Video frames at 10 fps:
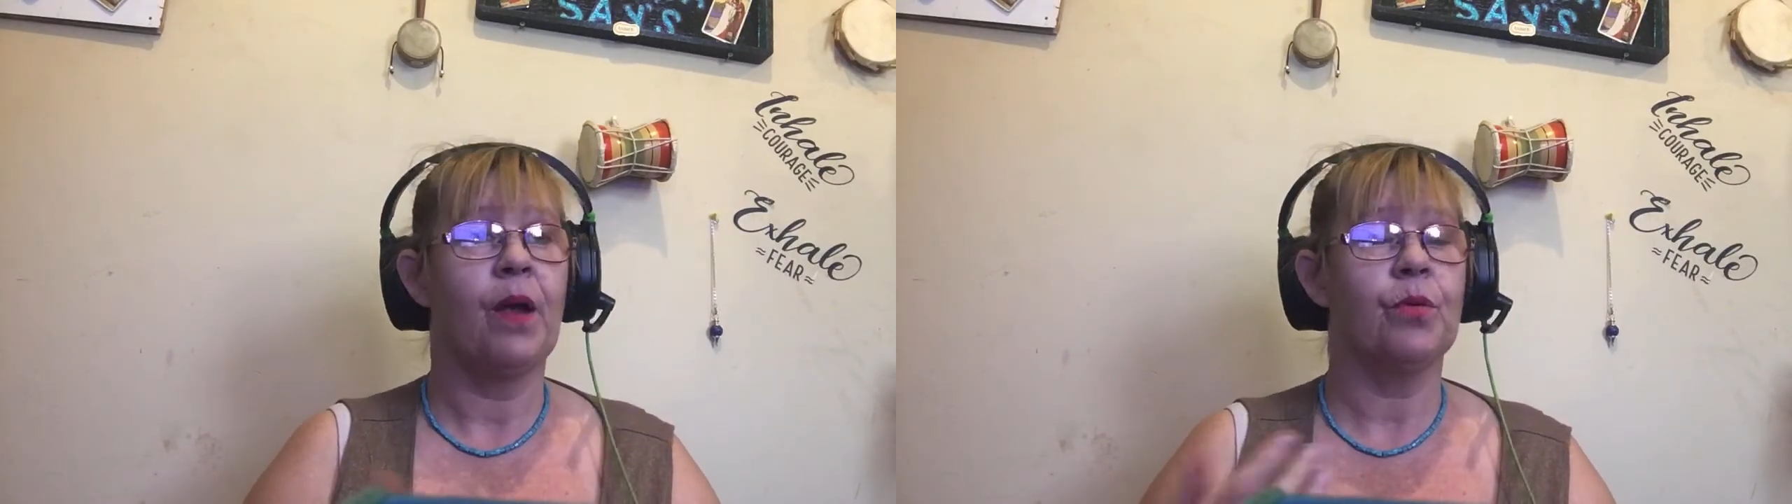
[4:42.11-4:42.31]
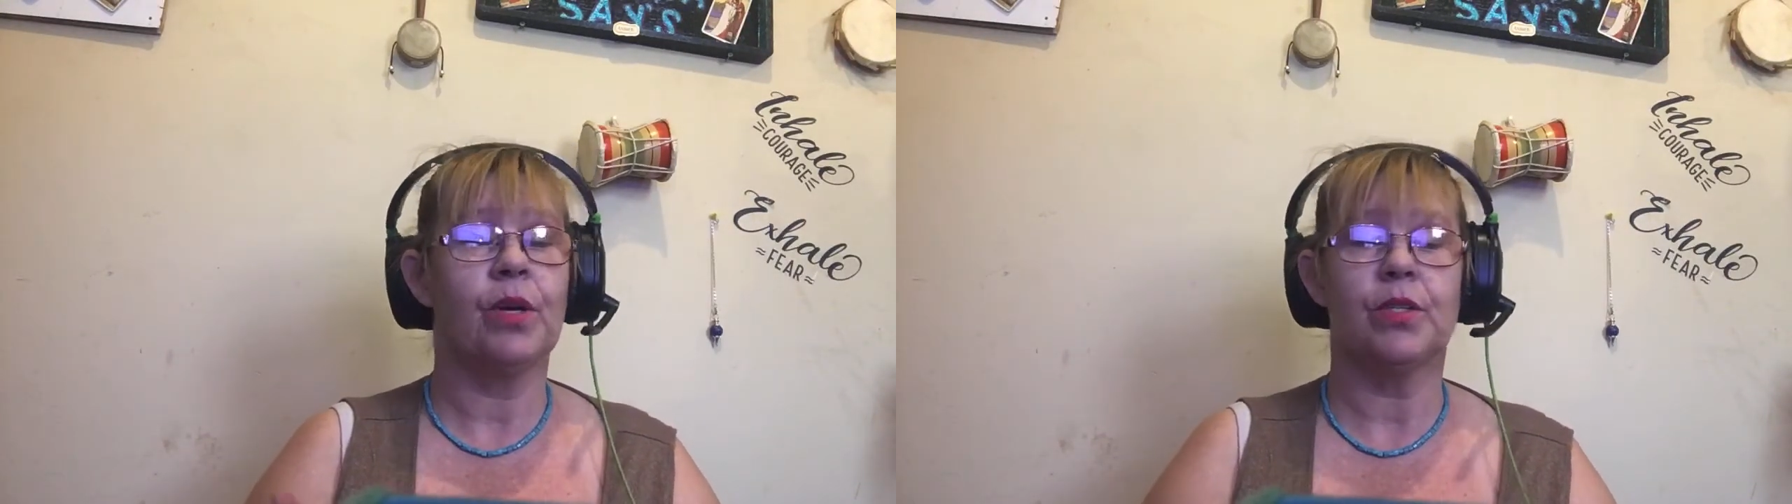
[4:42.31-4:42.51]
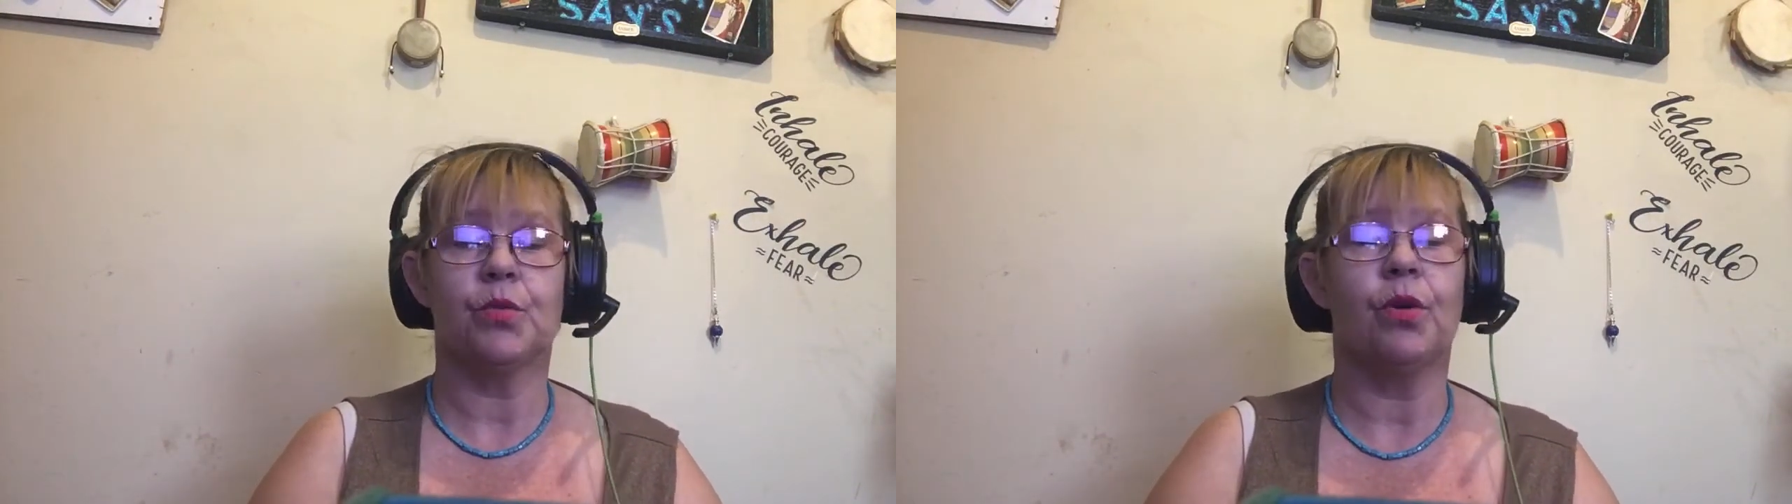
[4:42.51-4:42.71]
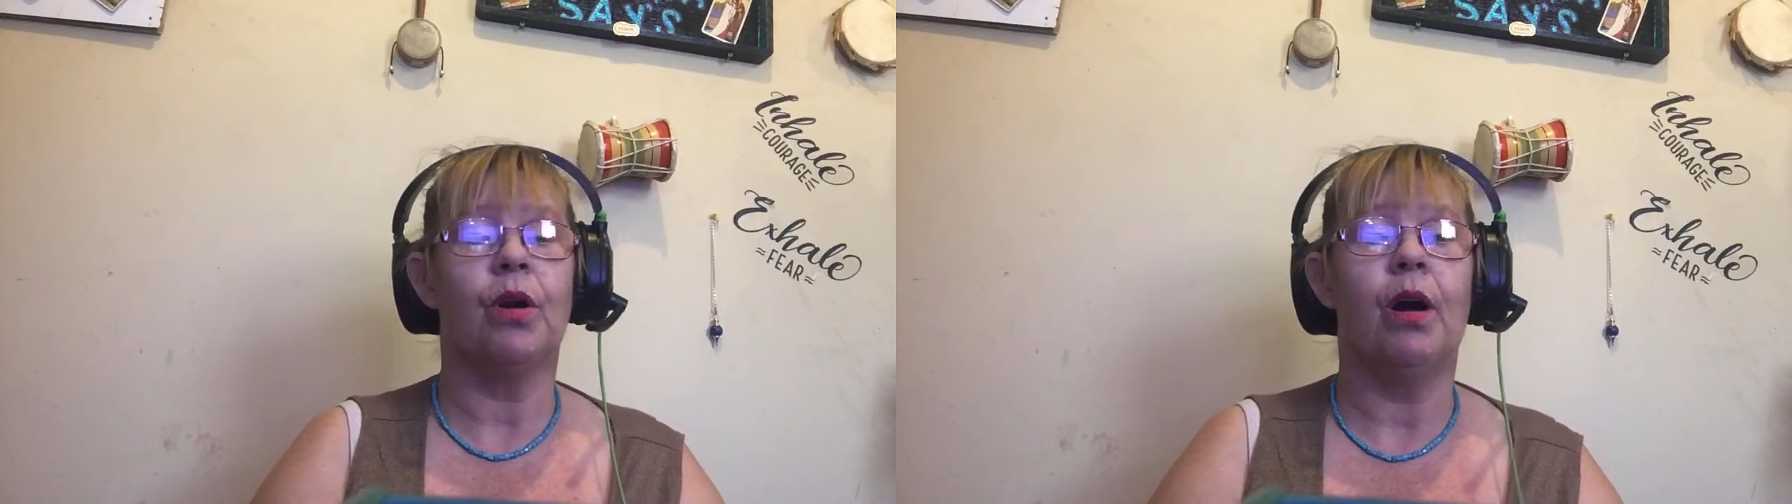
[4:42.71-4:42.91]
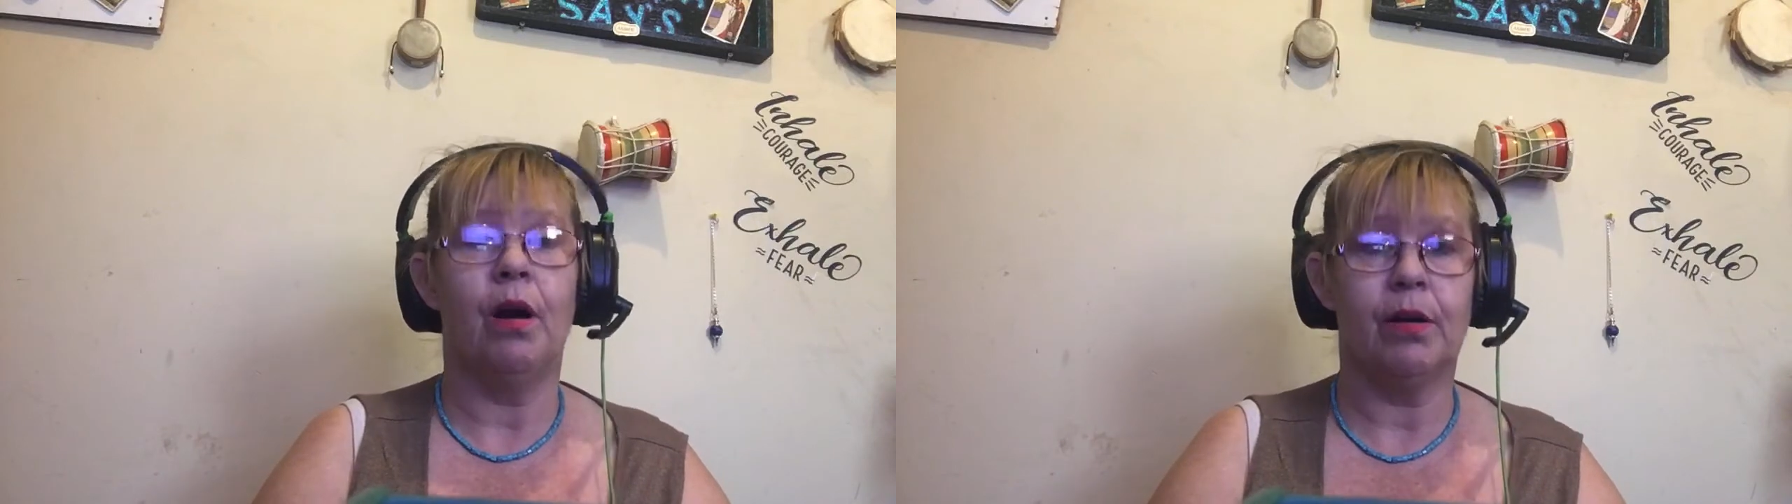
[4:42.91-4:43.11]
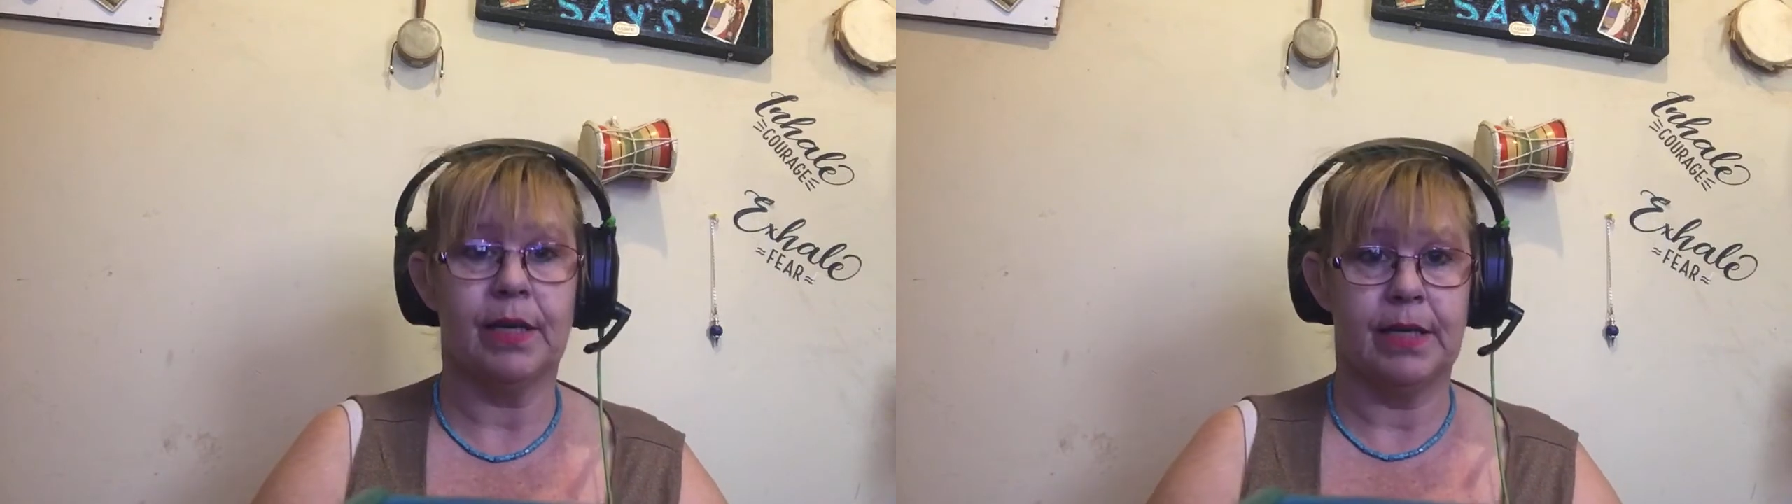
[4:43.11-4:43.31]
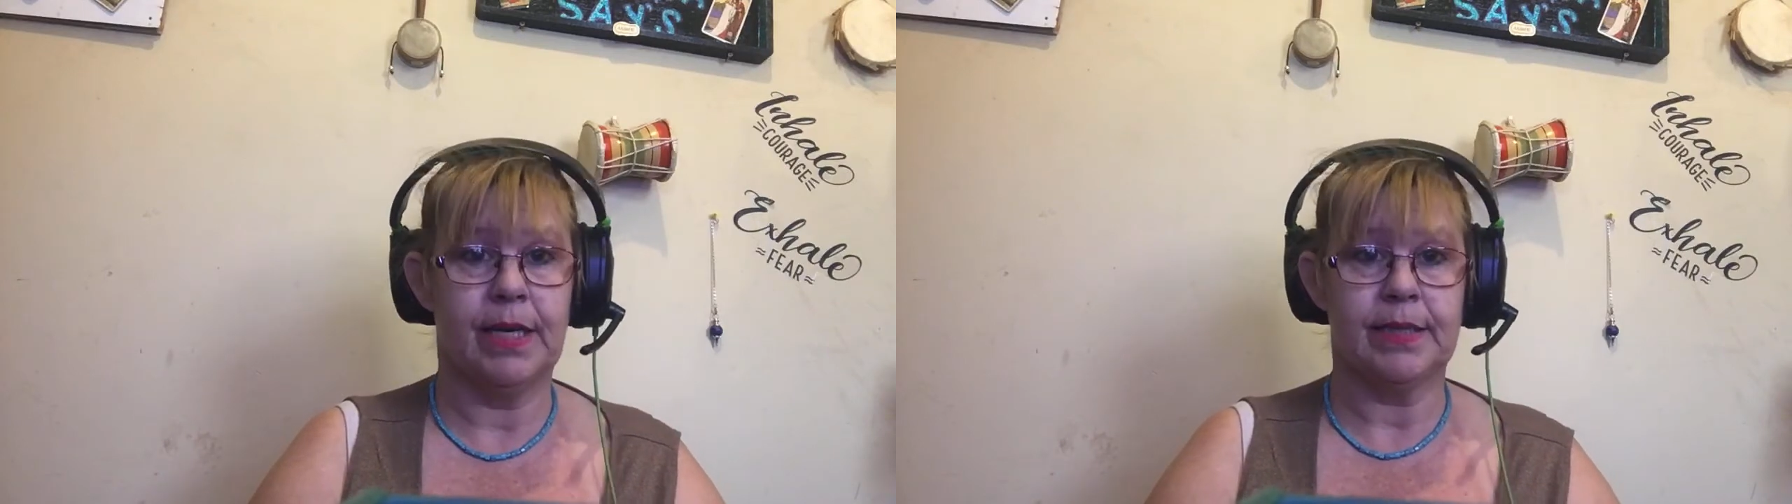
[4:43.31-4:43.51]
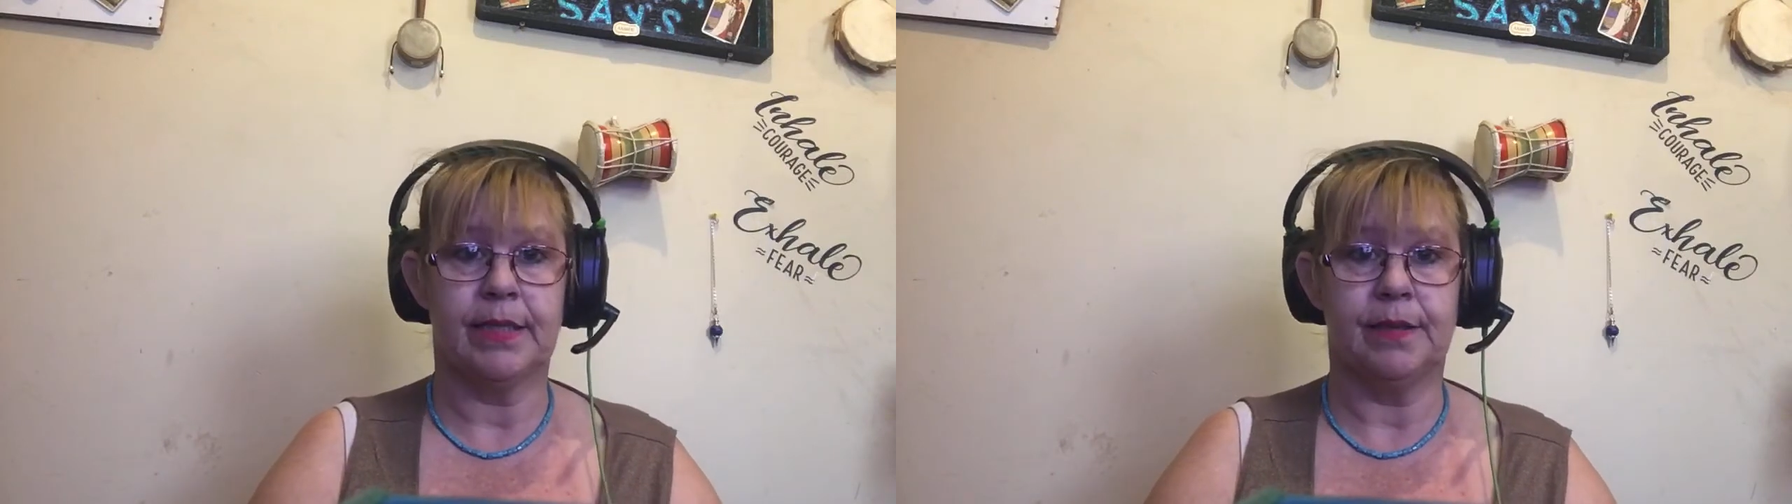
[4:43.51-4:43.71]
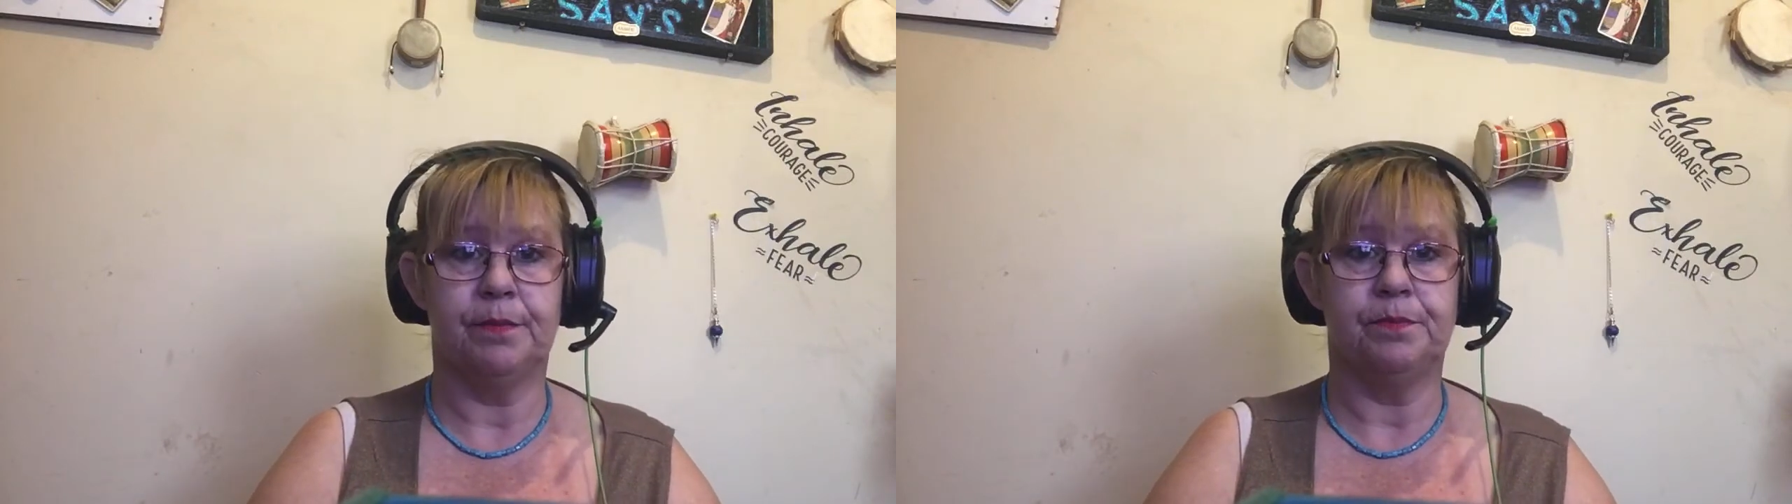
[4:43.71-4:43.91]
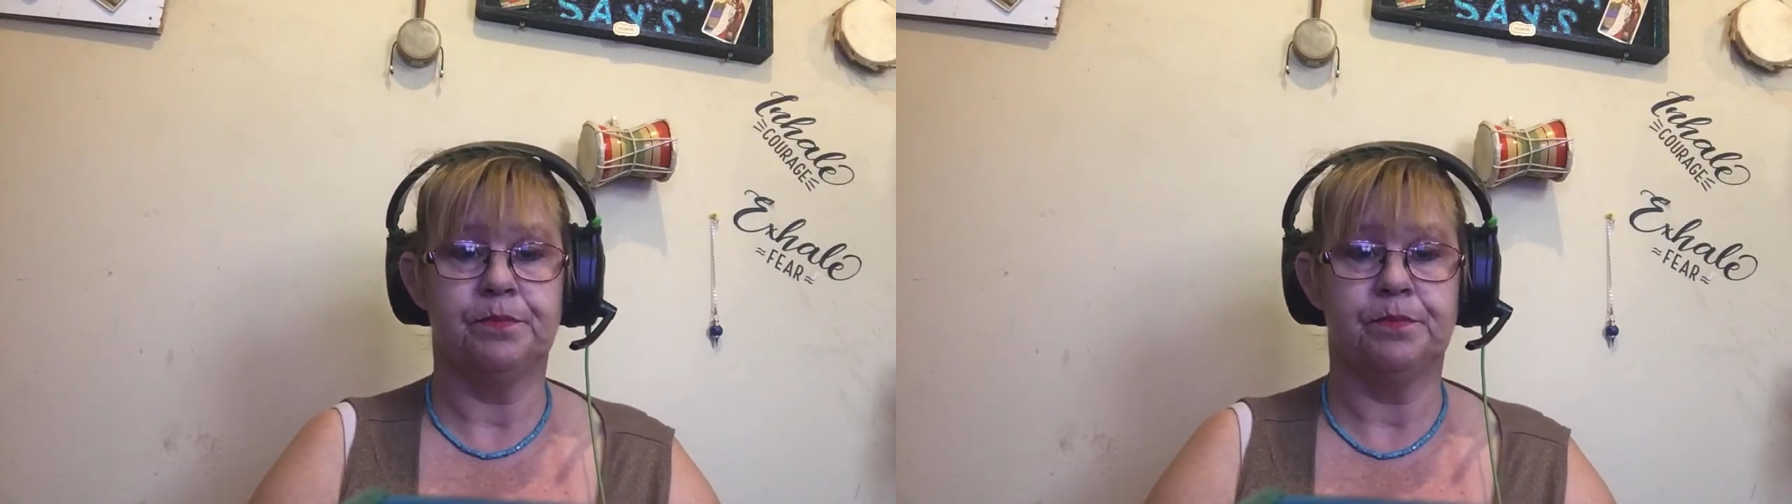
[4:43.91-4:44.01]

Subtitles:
because we're all connected.